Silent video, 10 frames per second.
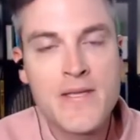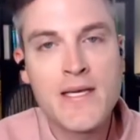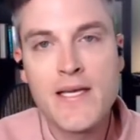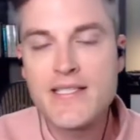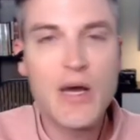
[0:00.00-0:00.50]

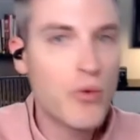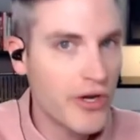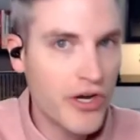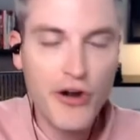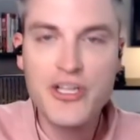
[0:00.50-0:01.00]
Is that we're
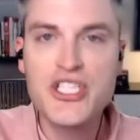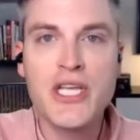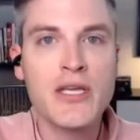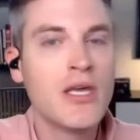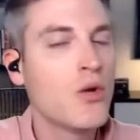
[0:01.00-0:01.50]

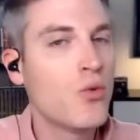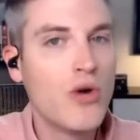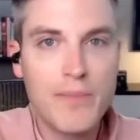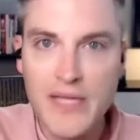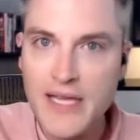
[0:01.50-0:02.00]
encouraging, we're
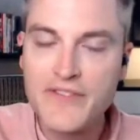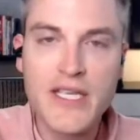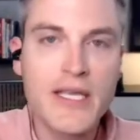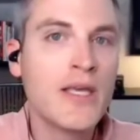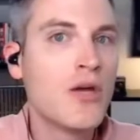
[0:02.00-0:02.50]

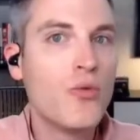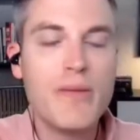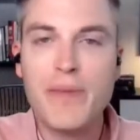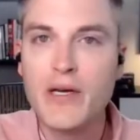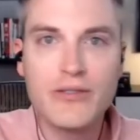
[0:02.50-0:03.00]
uplifting, we
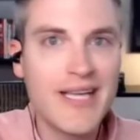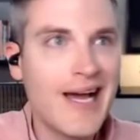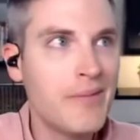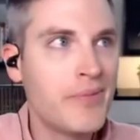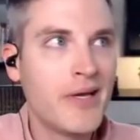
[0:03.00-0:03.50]
build
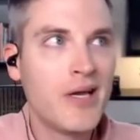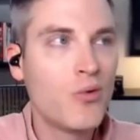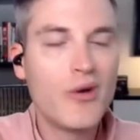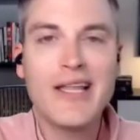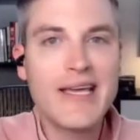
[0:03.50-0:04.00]
up.
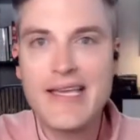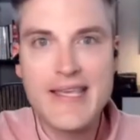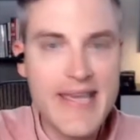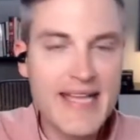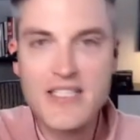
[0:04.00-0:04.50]
We're not like a
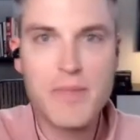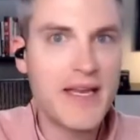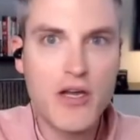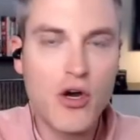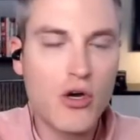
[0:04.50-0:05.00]
yes men
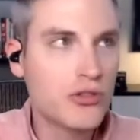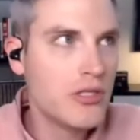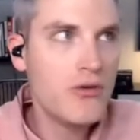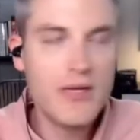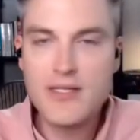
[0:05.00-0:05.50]
culture.
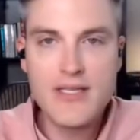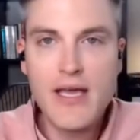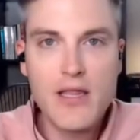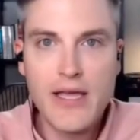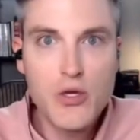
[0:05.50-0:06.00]
You can say,
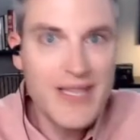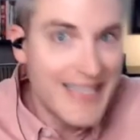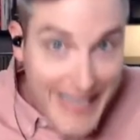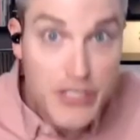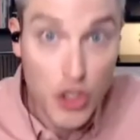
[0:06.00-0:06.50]
like, you can
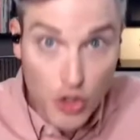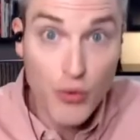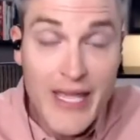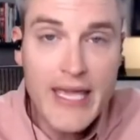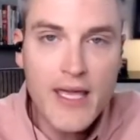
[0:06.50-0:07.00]

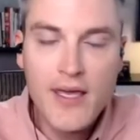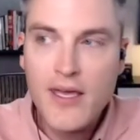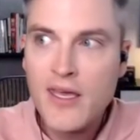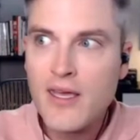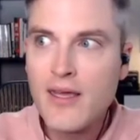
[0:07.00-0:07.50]
disagree
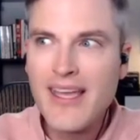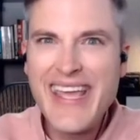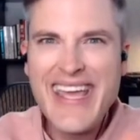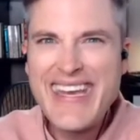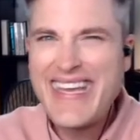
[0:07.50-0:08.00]

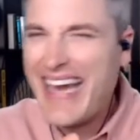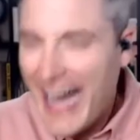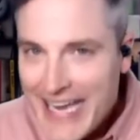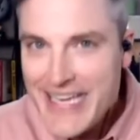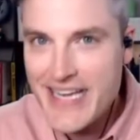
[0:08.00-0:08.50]
in
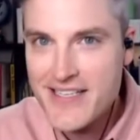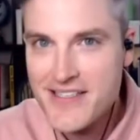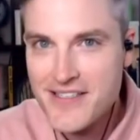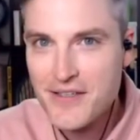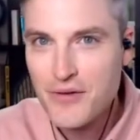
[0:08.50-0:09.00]

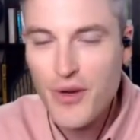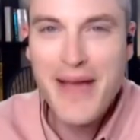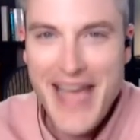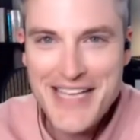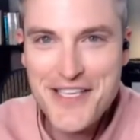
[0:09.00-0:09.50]
kindness. What am I
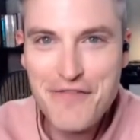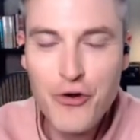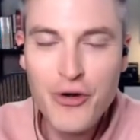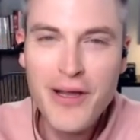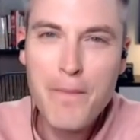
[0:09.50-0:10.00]
asking
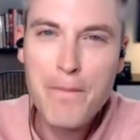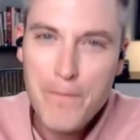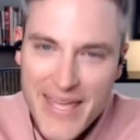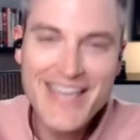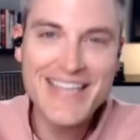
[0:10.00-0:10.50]
for?
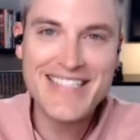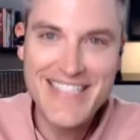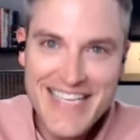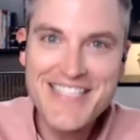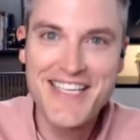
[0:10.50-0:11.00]
Be a
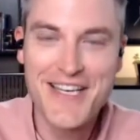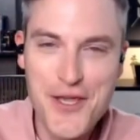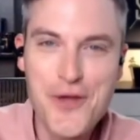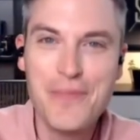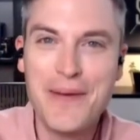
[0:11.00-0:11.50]
decent
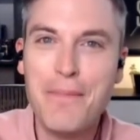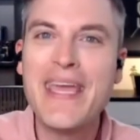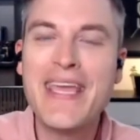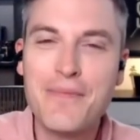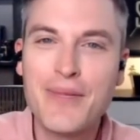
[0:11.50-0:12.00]
human
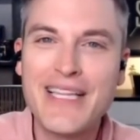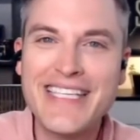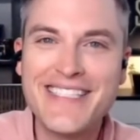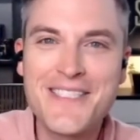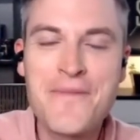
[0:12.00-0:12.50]
being,
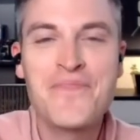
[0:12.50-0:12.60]
please.